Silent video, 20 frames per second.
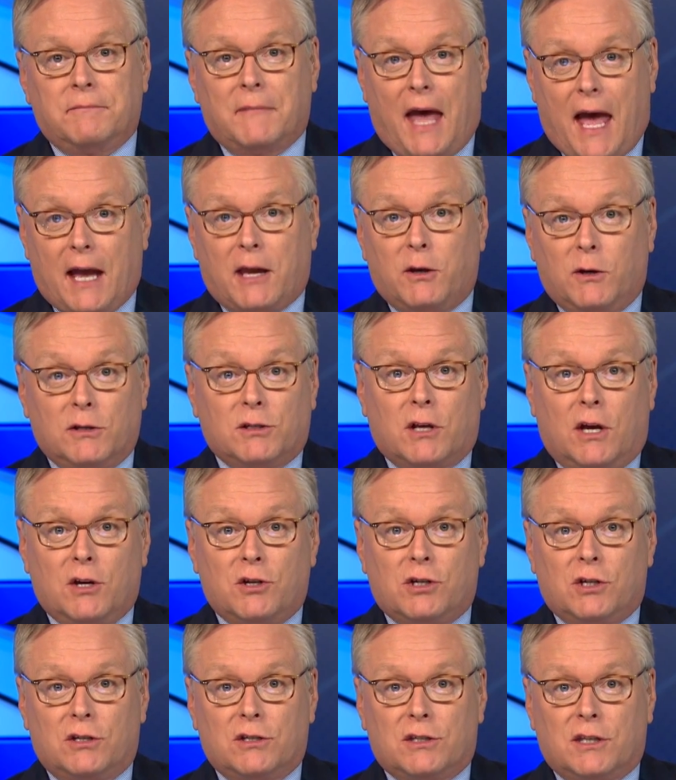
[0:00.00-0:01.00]

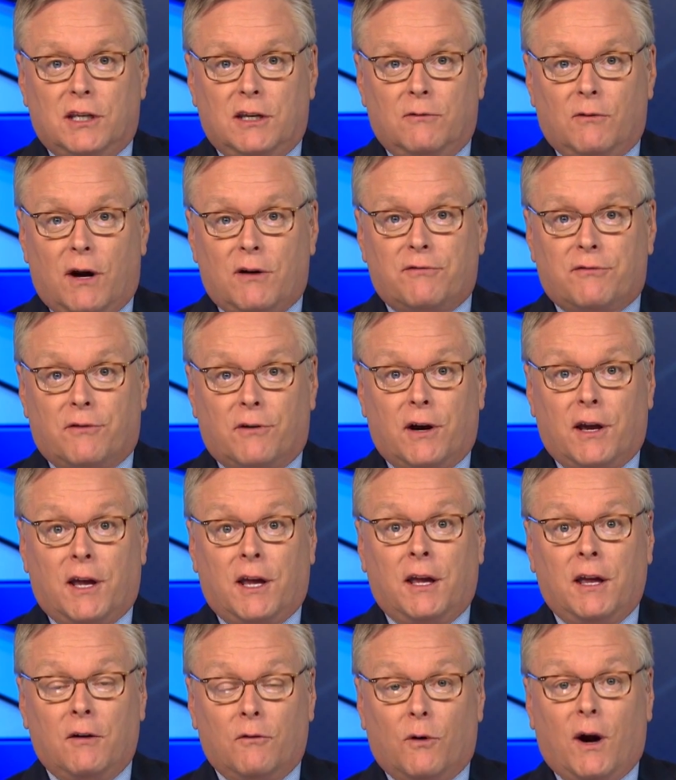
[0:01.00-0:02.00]
accusations the referee,